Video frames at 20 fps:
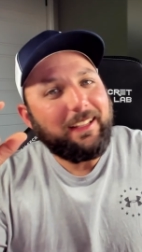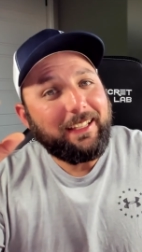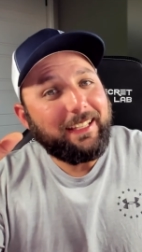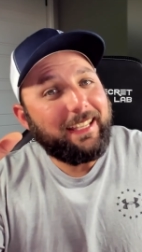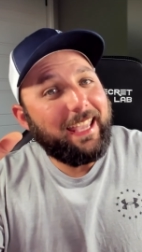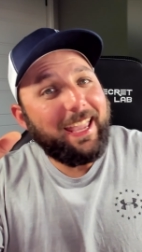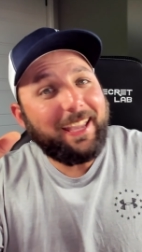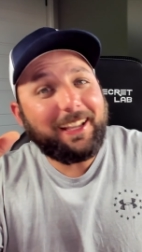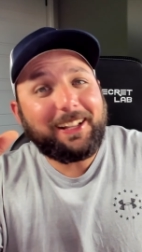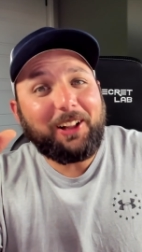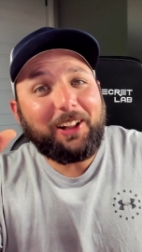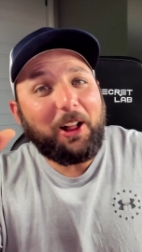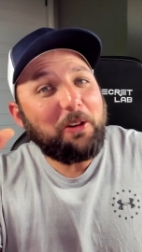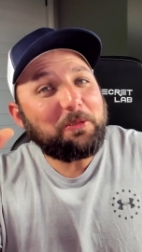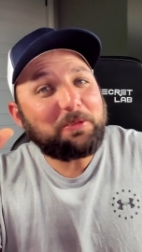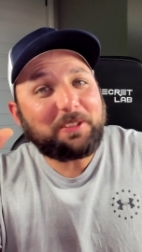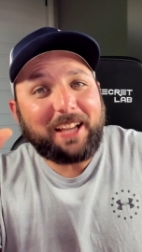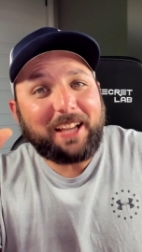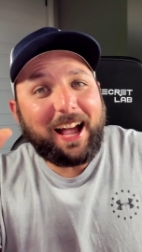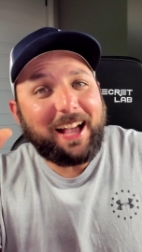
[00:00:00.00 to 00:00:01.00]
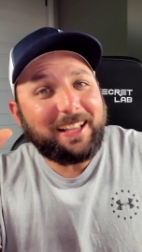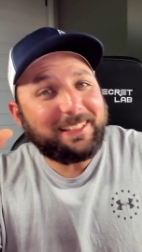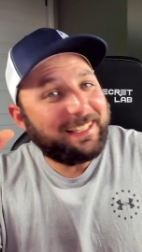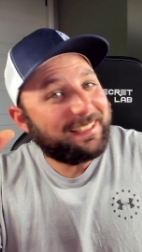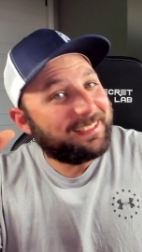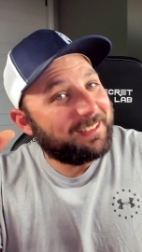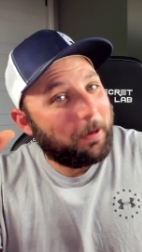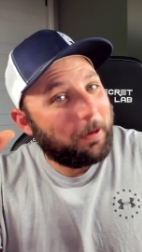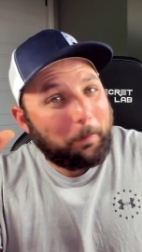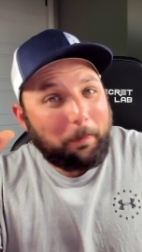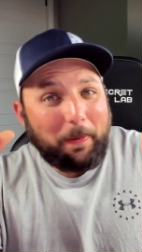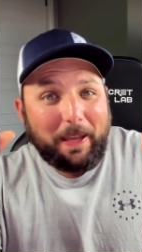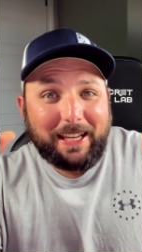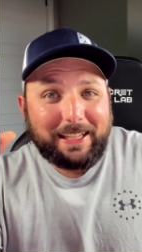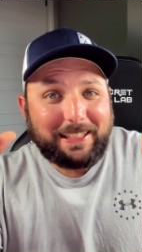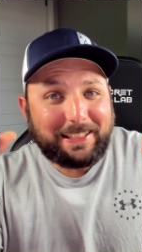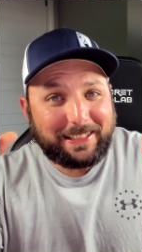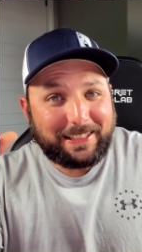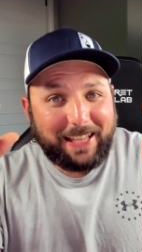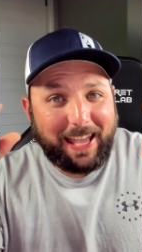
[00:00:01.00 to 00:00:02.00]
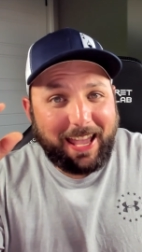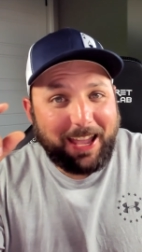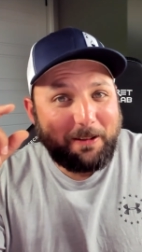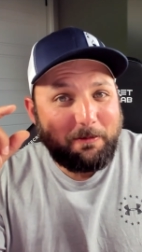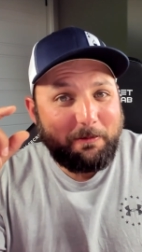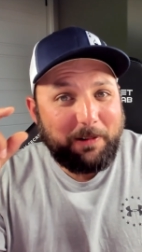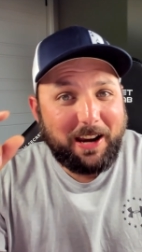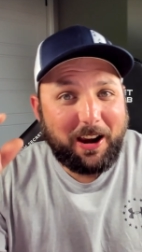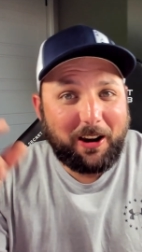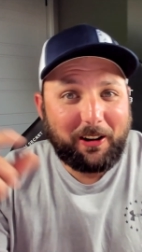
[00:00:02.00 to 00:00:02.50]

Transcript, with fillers: Getting close, guys. That's a big set, and we are